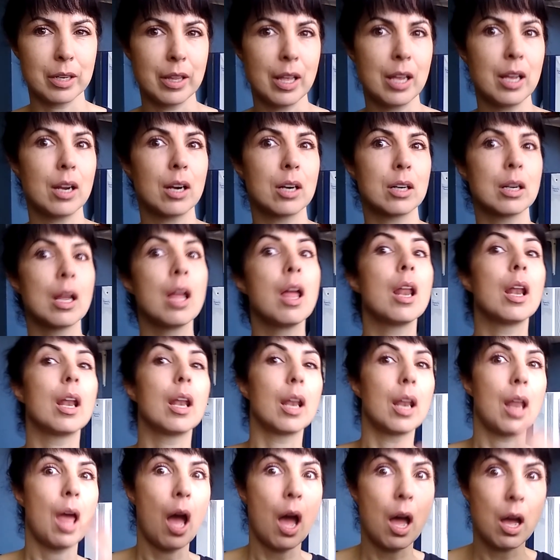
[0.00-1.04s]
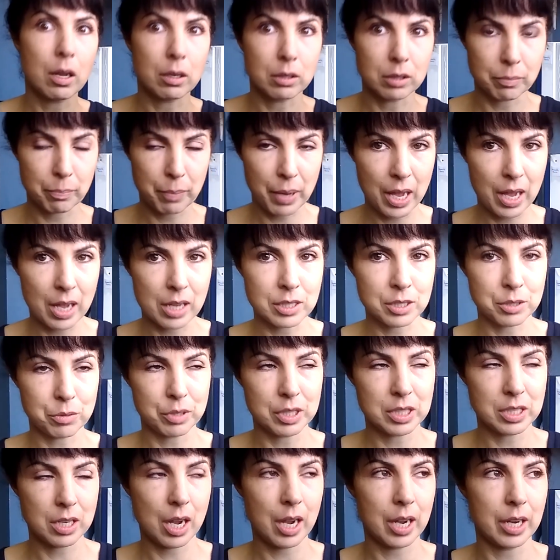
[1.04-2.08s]
they are long past
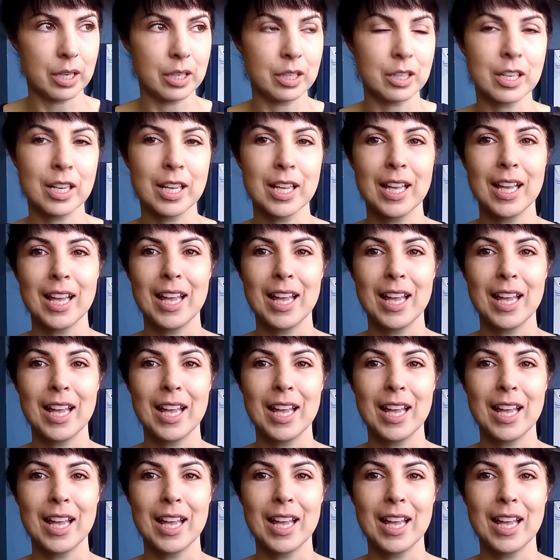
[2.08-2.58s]
retired.